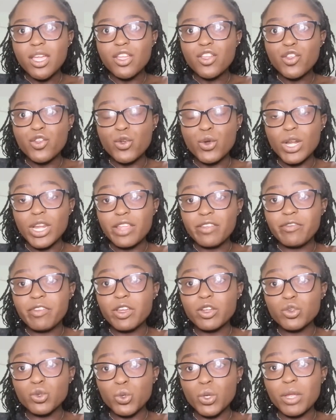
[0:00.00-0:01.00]
you're
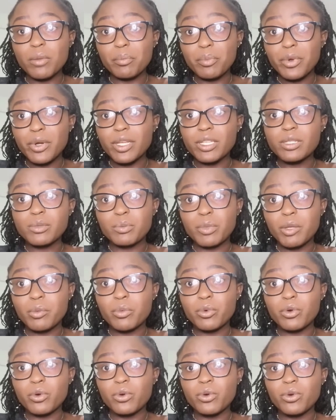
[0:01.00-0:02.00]
living to impress
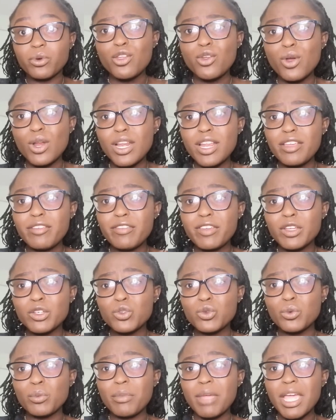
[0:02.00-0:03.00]
people. You're living
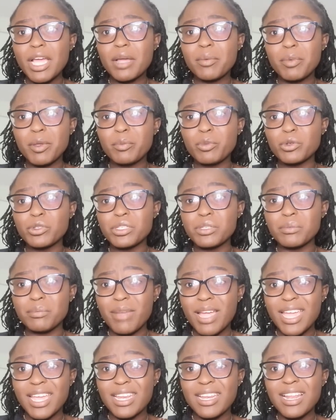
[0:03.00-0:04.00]
to make people
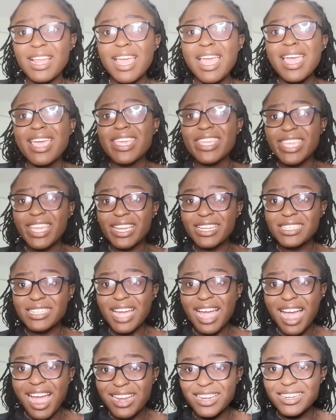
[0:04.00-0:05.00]
smile, yet
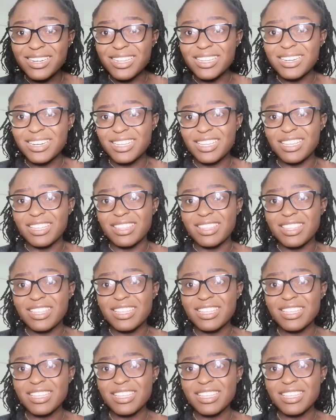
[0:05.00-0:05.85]
underneath,